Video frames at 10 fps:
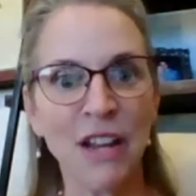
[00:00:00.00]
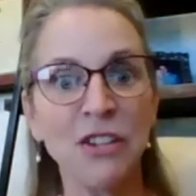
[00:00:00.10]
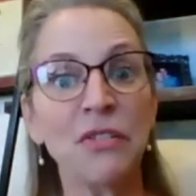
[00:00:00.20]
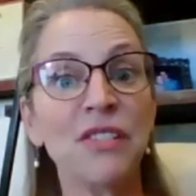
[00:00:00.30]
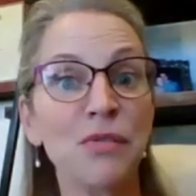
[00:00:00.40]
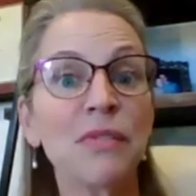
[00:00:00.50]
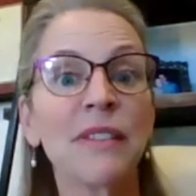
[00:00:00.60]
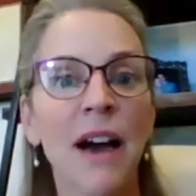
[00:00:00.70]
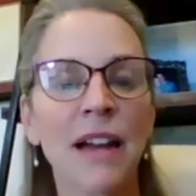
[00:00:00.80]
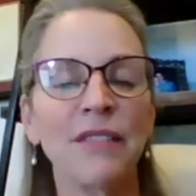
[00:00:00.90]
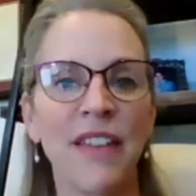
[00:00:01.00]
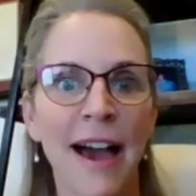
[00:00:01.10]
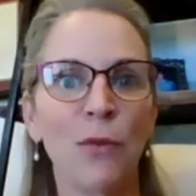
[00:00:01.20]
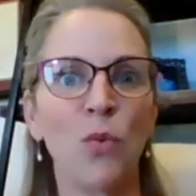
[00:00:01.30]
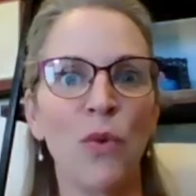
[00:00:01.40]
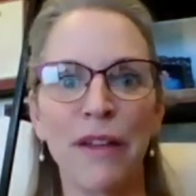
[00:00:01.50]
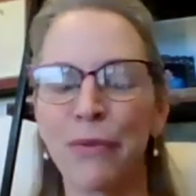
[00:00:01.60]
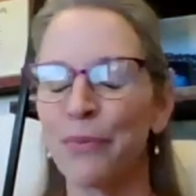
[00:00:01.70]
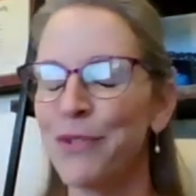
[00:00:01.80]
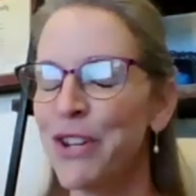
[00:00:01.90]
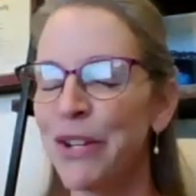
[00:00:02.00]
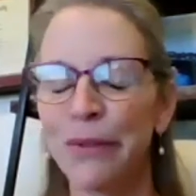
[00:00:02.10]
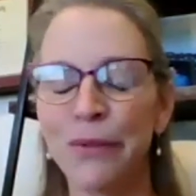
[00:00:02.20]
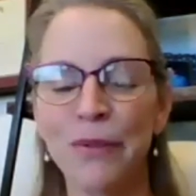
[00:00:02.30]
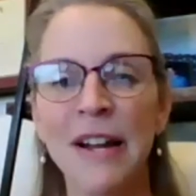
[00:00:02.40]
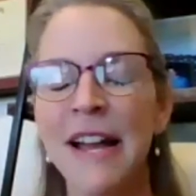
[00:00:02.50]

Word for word: And you can do a lot of that with new,